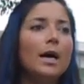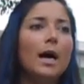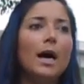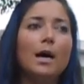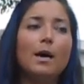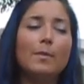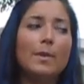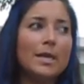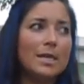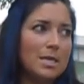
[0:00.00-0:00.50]

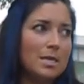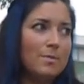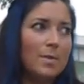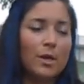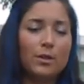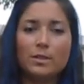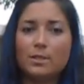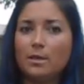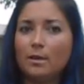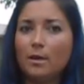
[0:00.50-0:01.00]
um, an
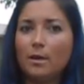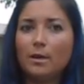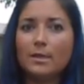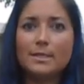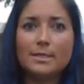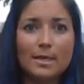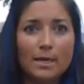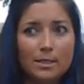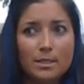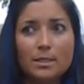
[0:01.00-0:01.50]
email to
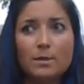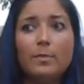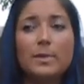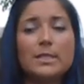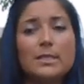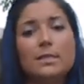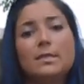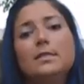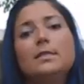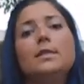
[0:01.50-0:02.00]
send to
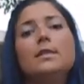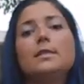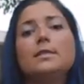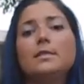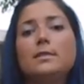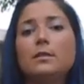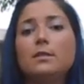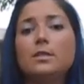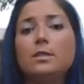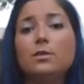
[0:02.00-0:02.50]

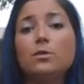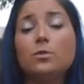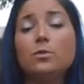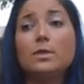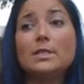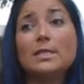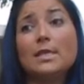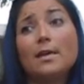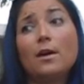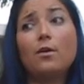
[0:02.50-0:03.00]
businesses
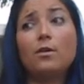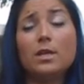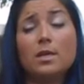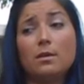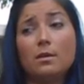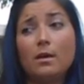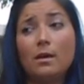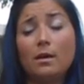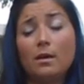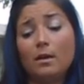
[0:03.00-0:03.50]
to seek out
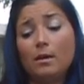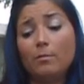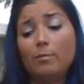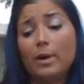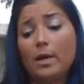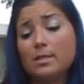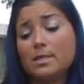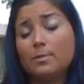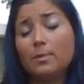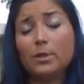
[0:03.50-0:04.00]
uh,
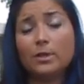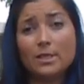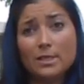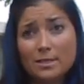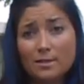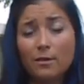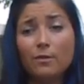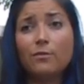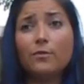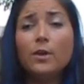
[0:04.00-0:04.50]

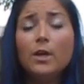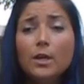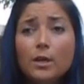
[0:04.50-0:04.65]
possibilities of